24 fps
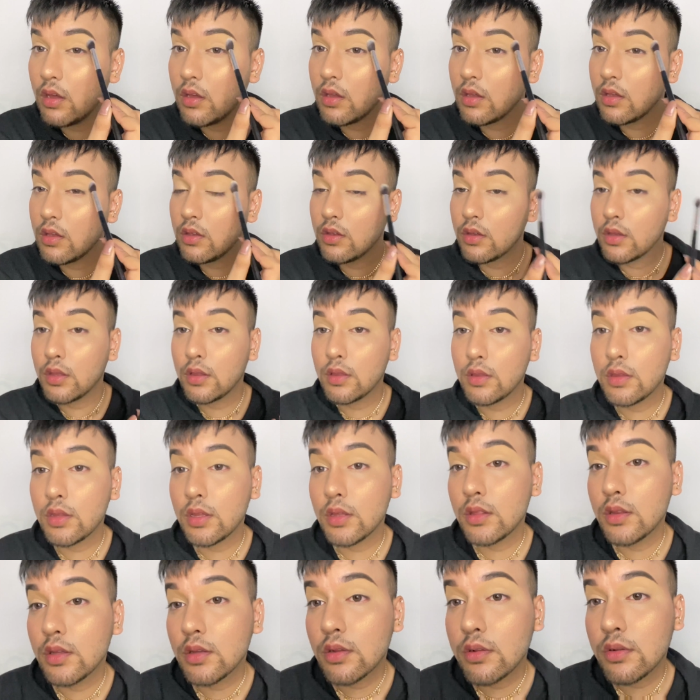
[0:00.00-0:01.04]
You can see
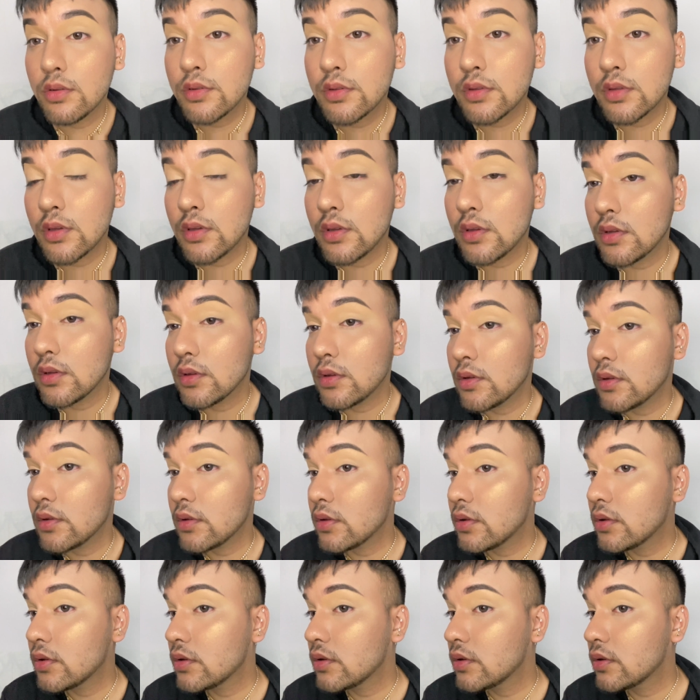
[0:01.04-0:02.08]
this looks
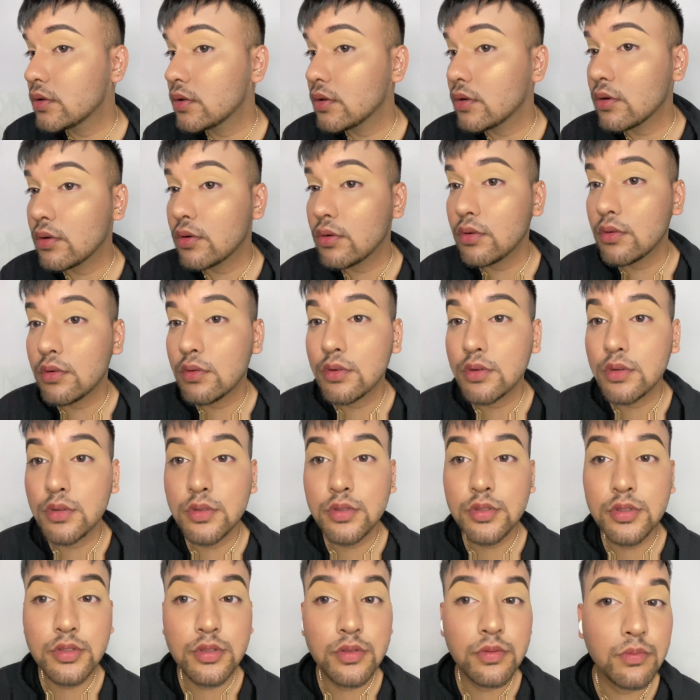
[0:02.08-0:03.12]
so
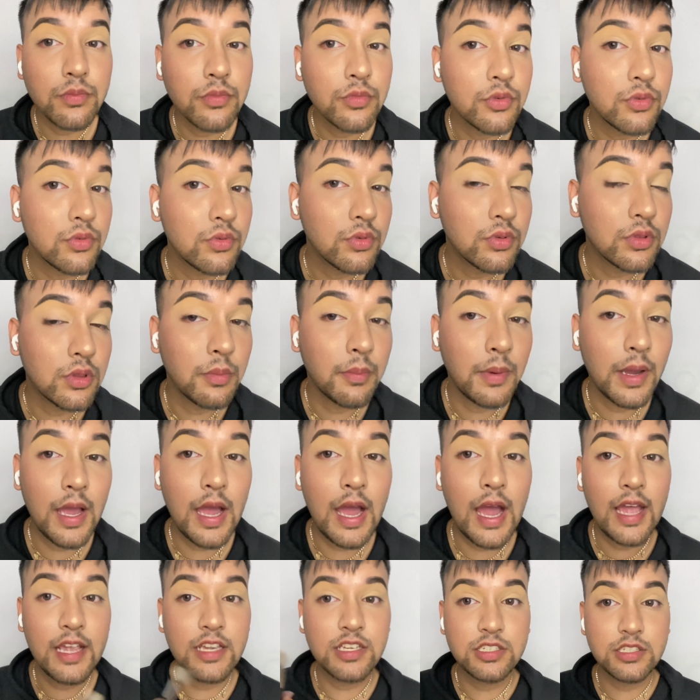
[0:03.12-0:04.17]
smooth. My
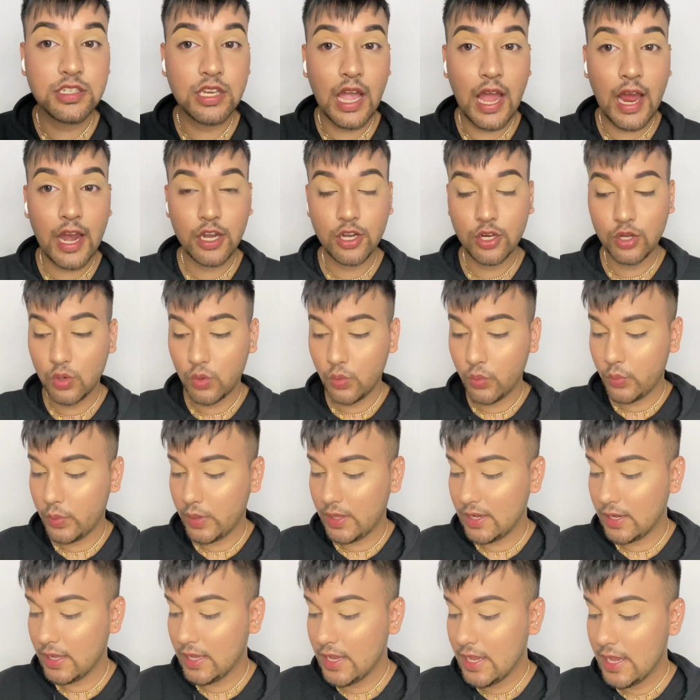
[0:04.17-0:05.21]
eyeshadow
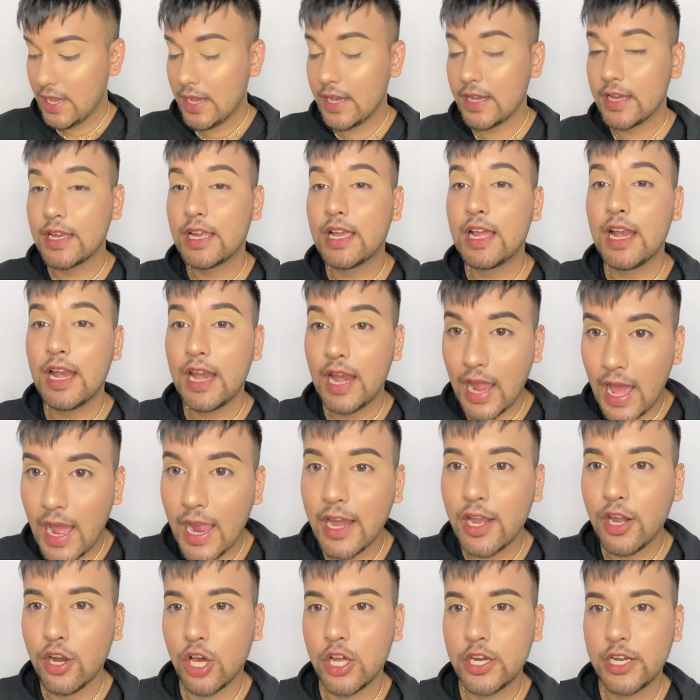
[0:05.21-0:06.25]
will
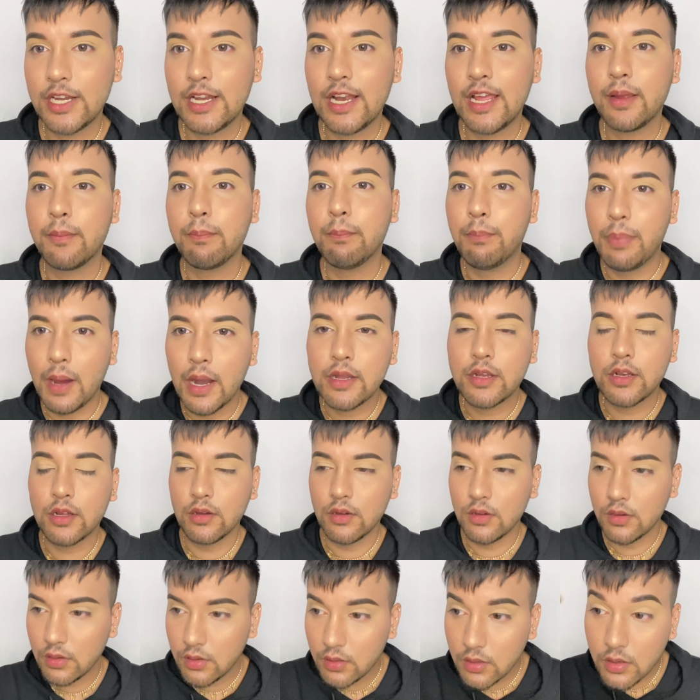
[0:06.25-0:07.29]
glide on it like butter.
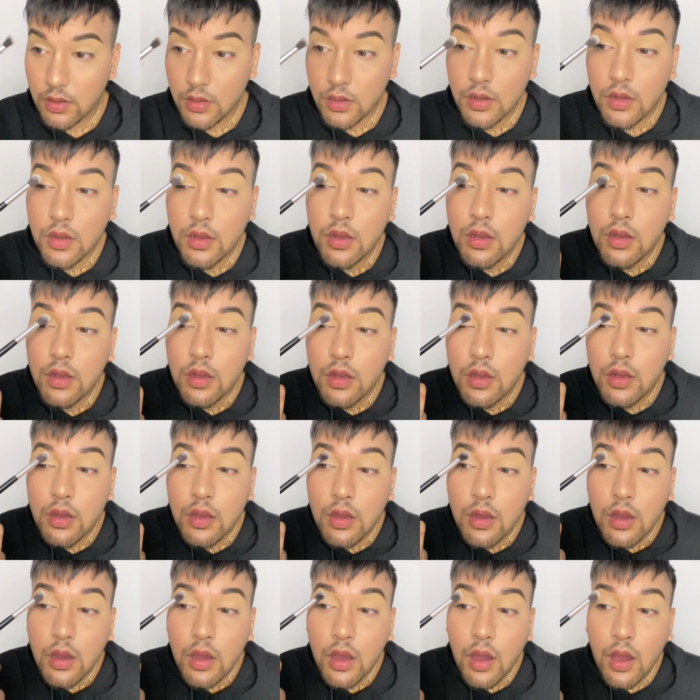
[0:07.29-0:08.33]

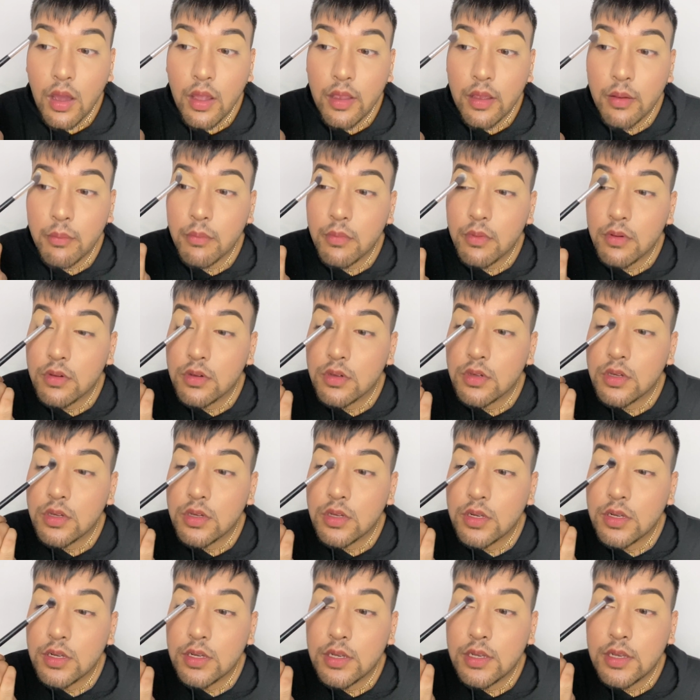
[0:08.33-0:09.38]
I am
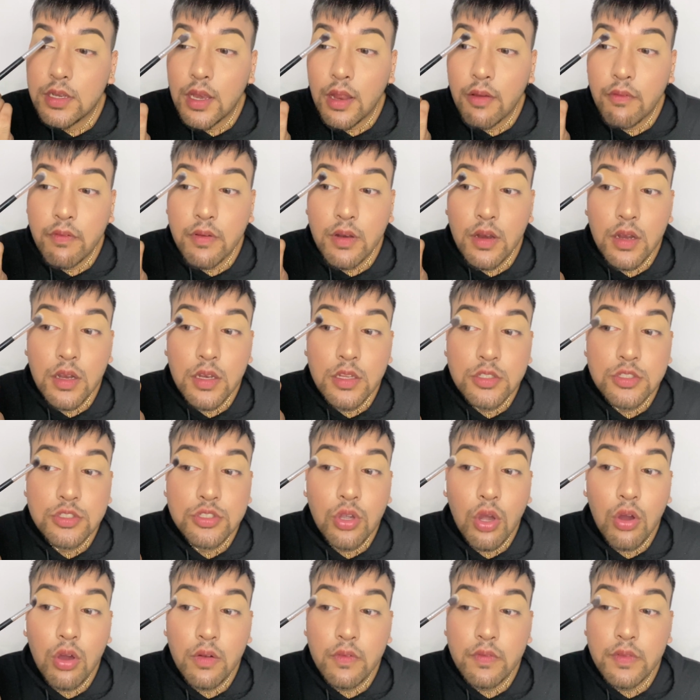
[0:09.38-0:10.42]
definitely
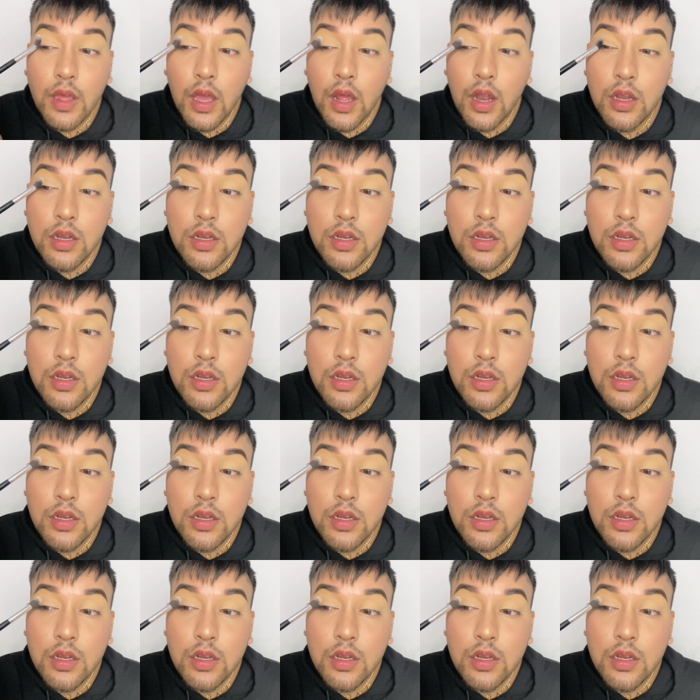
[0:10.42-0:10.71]
sure of that.